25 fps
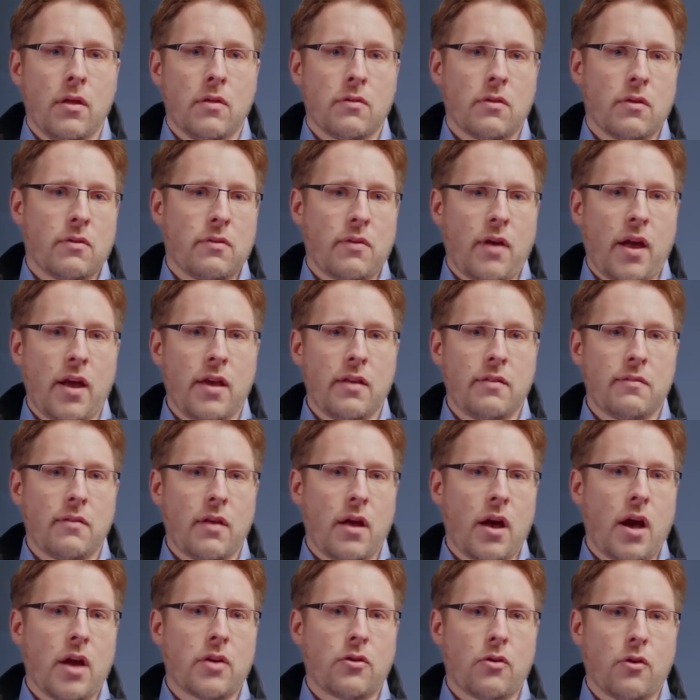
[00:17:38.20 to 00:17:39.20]
The ZEISS
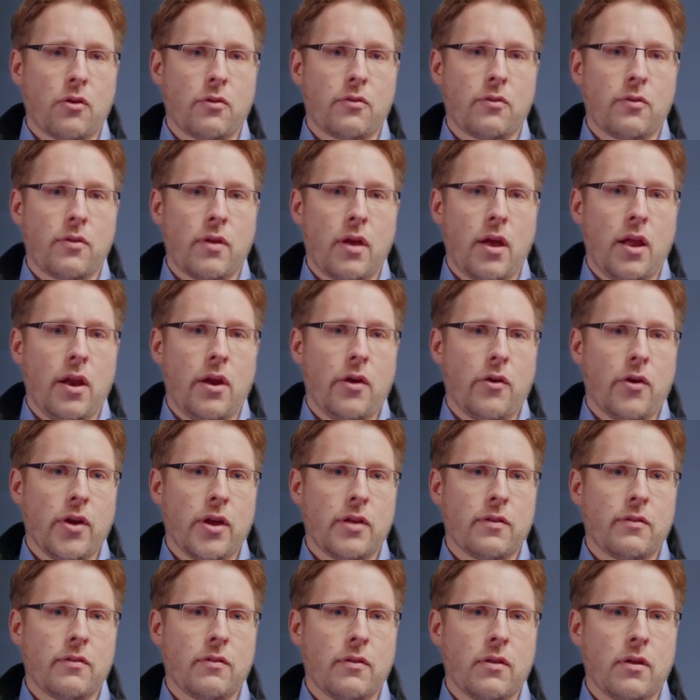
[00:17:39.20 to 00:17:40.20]
ATOS
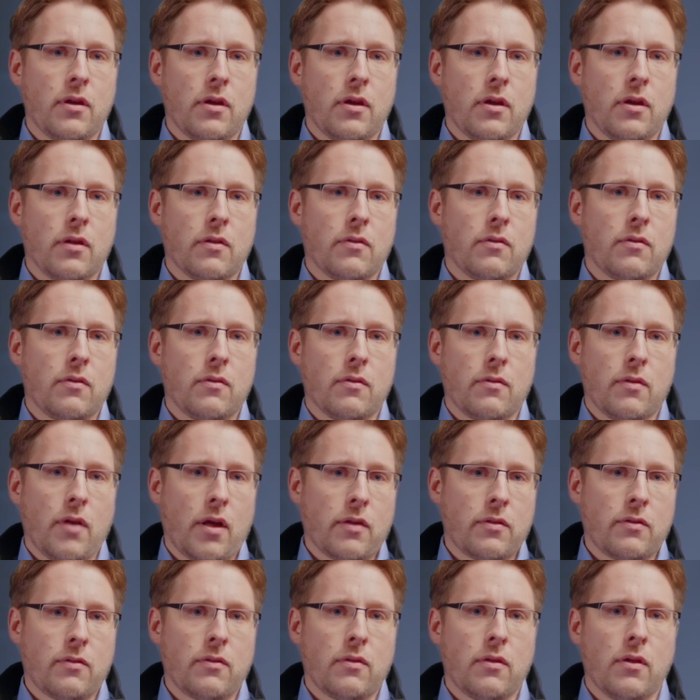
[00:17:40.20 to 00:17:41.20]
LRX is
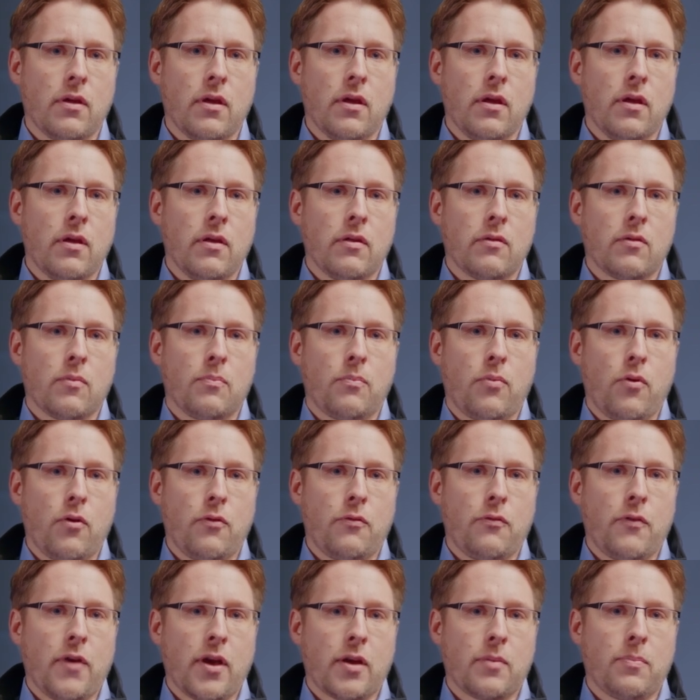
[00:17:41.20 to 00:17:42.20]
thus the
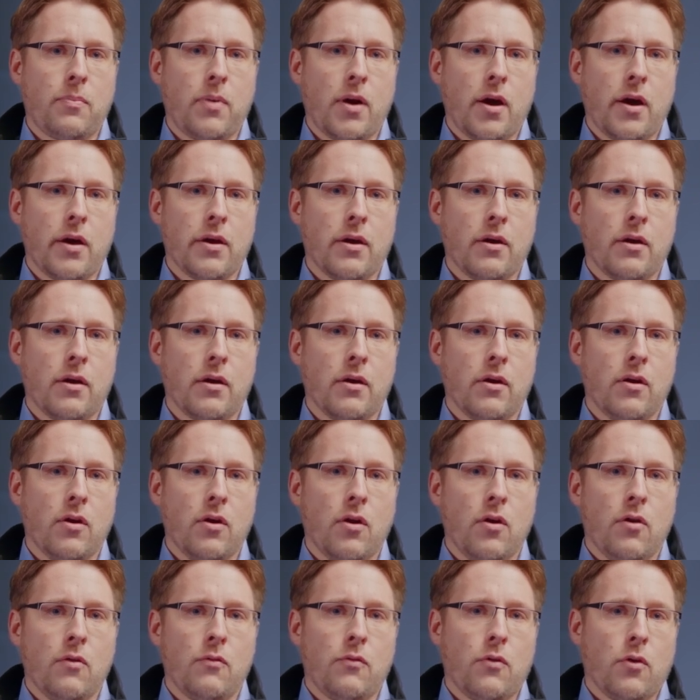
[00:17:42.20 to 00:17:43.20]
perfect partner
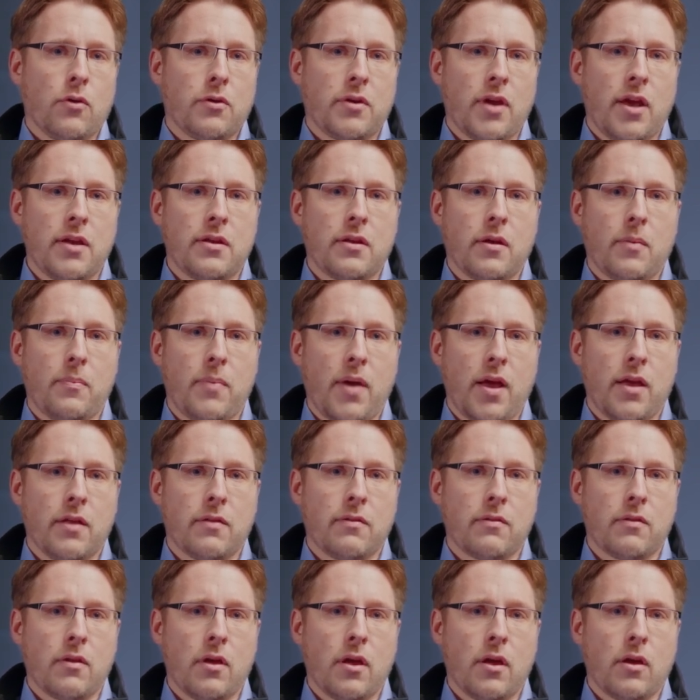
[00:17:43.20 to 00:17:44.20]
for
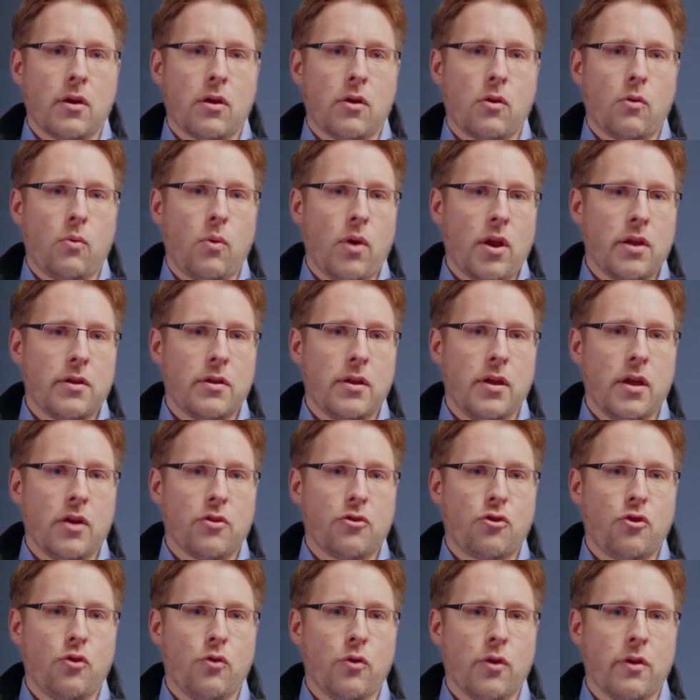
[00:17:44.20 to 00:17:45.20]
data-based quality
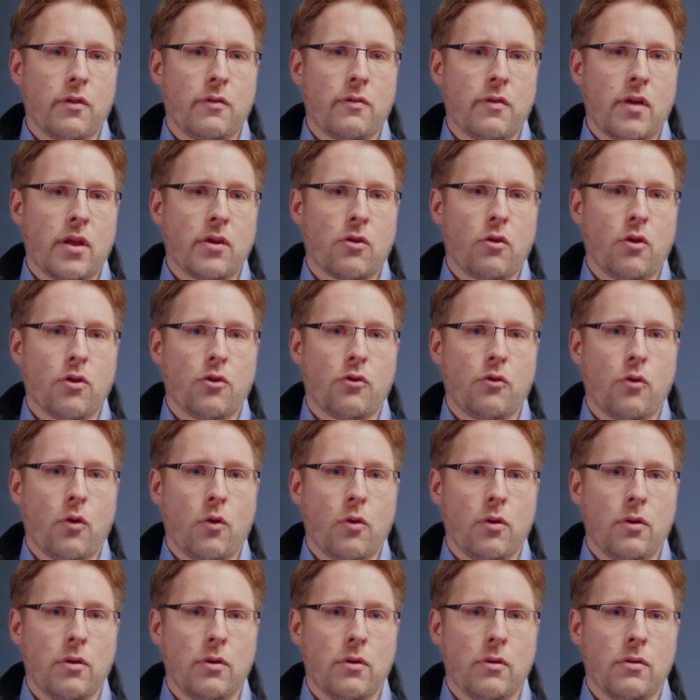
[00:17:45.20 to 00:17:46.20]
assurance and
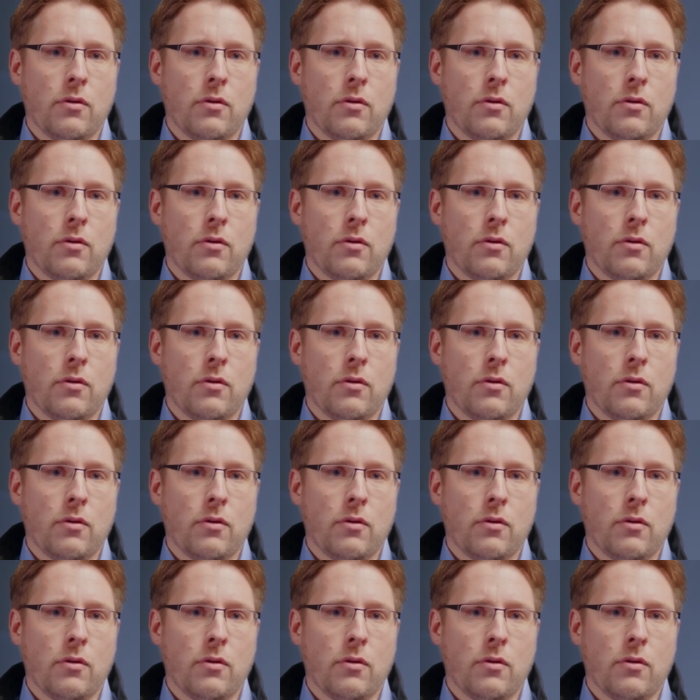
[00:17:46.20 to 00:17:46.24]
control.